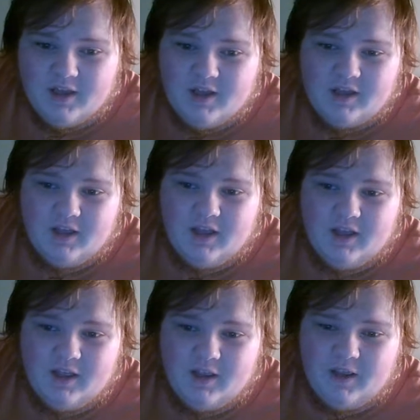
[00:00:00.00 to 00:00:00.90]

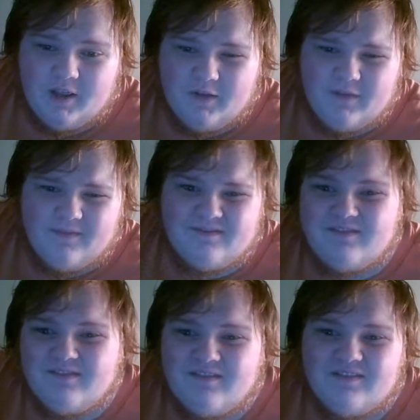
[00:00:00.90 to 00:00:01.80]
Nothing is said.